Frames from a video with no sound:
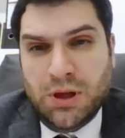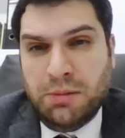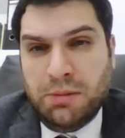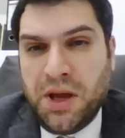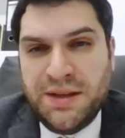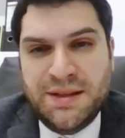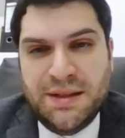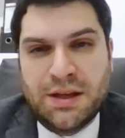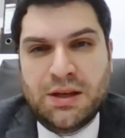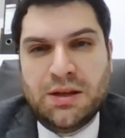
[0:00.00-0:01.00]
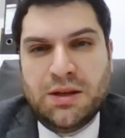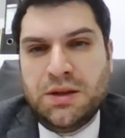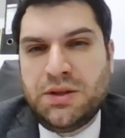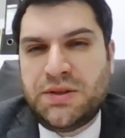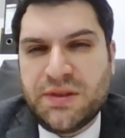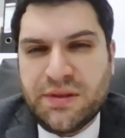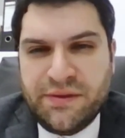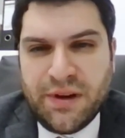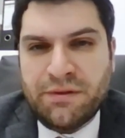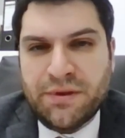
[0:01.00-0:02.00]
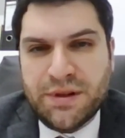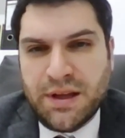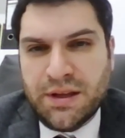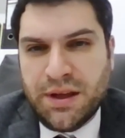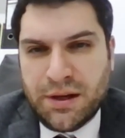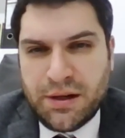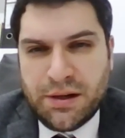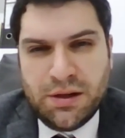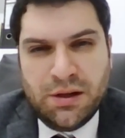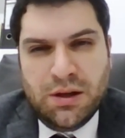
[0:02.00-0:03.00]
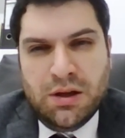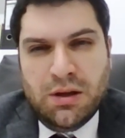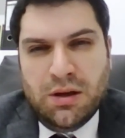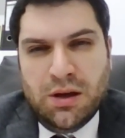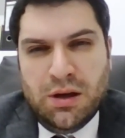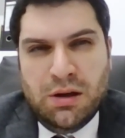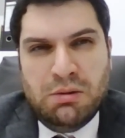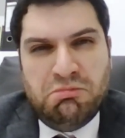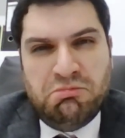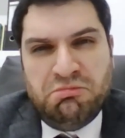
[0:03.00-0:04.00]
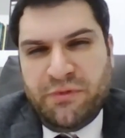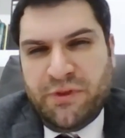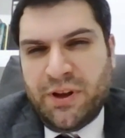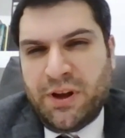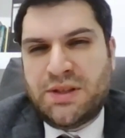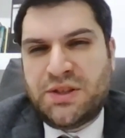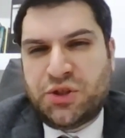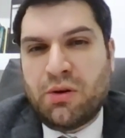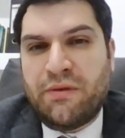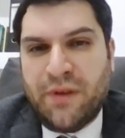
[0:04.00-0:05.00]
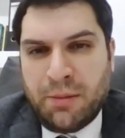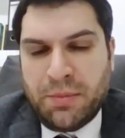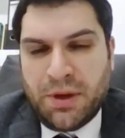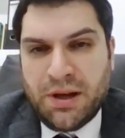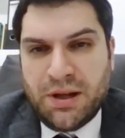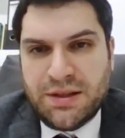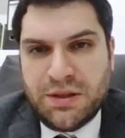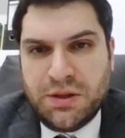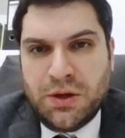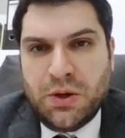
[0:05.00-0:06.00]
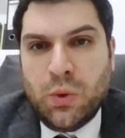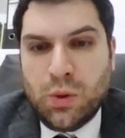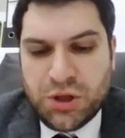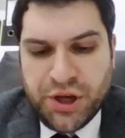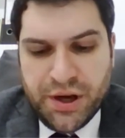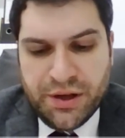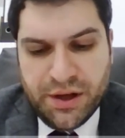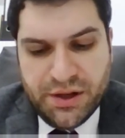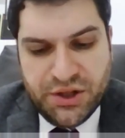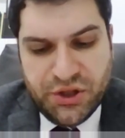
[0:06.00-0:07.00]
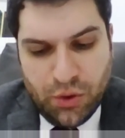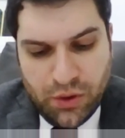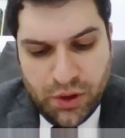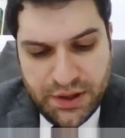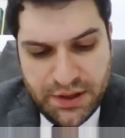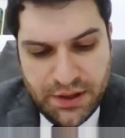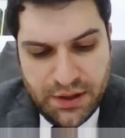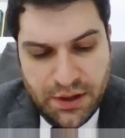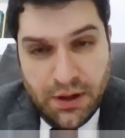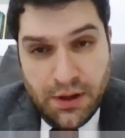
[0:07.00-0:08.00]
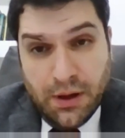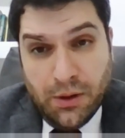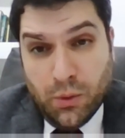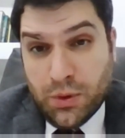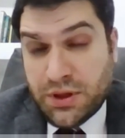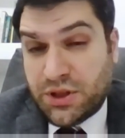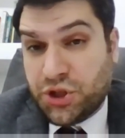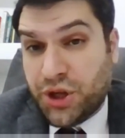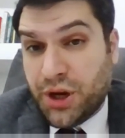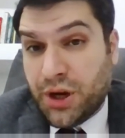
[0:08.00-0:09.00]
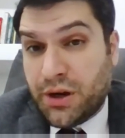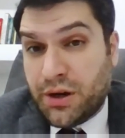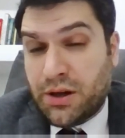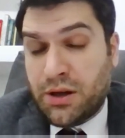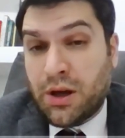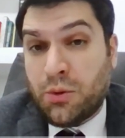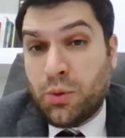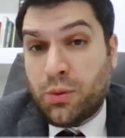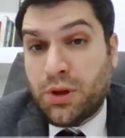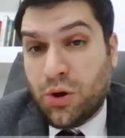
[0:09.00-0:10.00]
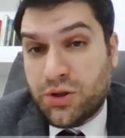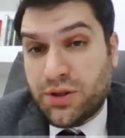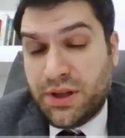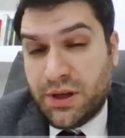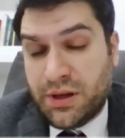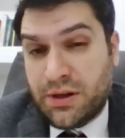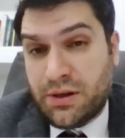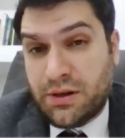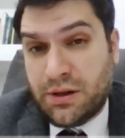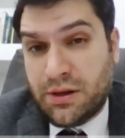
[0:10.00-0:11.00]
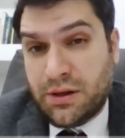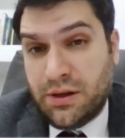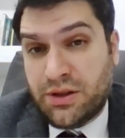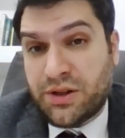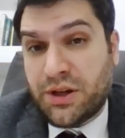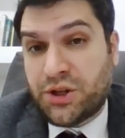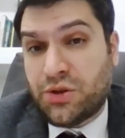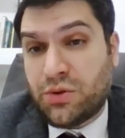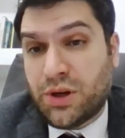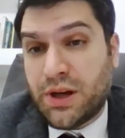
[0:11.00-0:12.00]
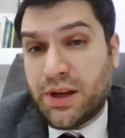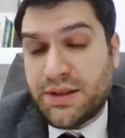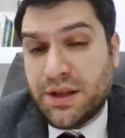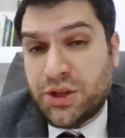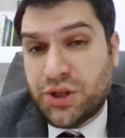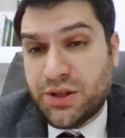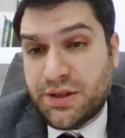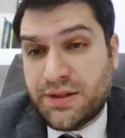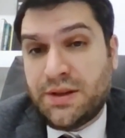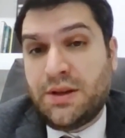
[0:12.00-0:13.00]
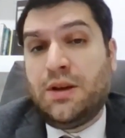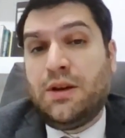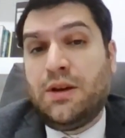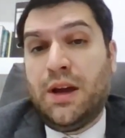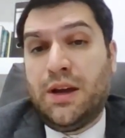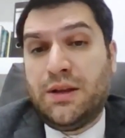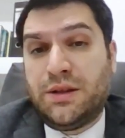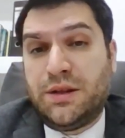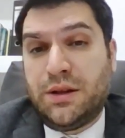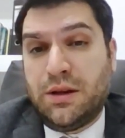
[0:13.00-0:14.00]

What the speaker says: amazing survivors and their very strong families who will share their stories. We will host here international organizations and